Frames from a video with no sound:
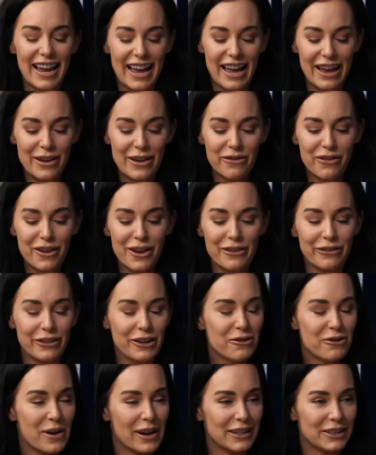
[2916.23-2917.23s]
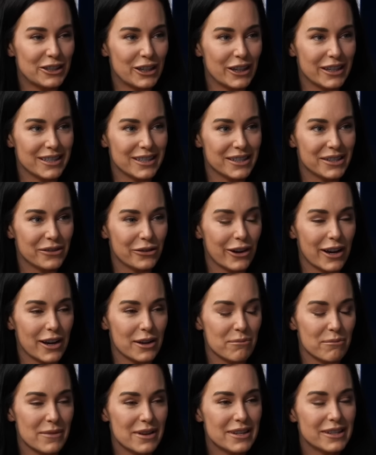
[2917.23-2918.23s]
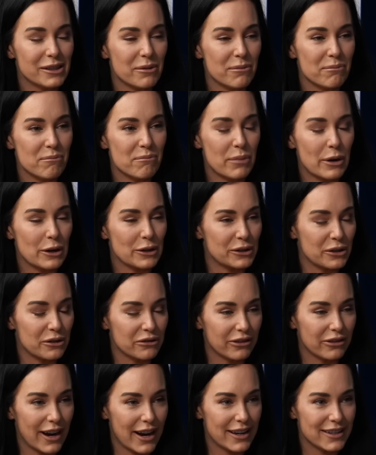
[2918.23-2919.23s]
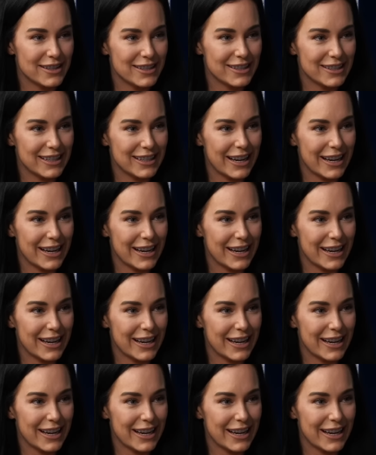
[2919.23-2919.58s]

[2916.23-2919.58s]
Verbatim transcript: I have a few questions Please. from uh, some personal friends.